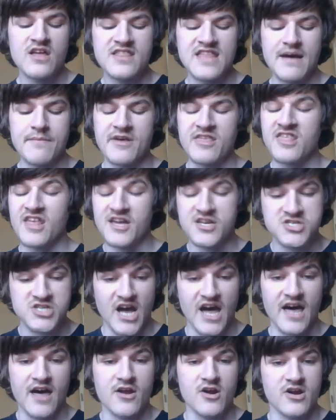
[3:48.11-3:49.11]
Then we see
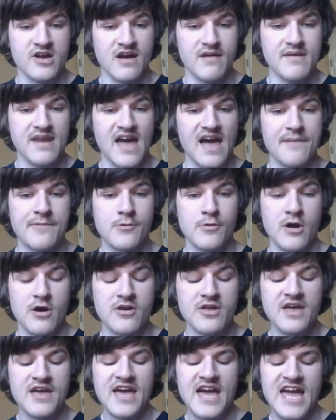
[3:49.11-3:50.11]
John Hunter come down the
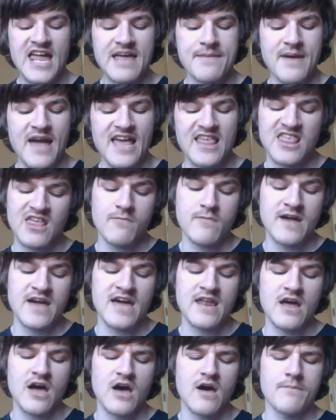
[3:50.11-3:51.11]
road, and he basically we
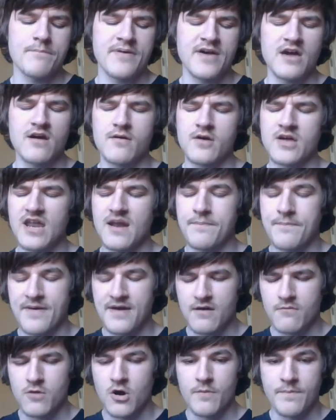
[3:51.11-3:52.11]
get a pit, get a
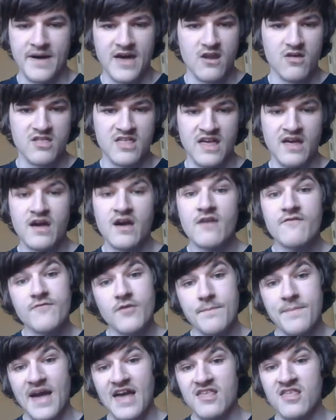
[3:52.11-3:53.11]
pit road penalty
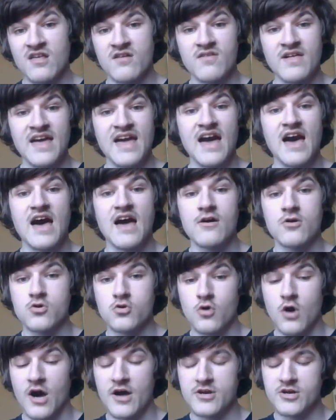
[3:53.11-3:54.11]
for basically uh,
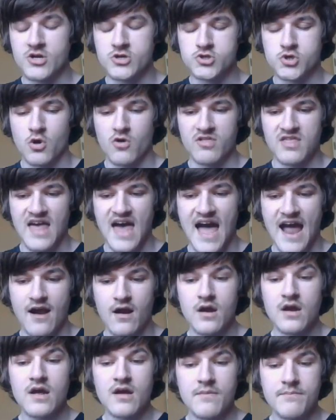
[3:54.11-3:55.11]
uncontrolled
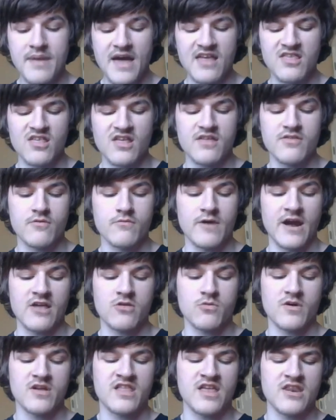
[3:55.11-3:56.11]
tire basically the
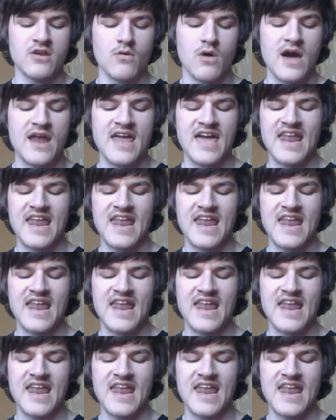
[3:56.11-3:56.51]
race would continue on.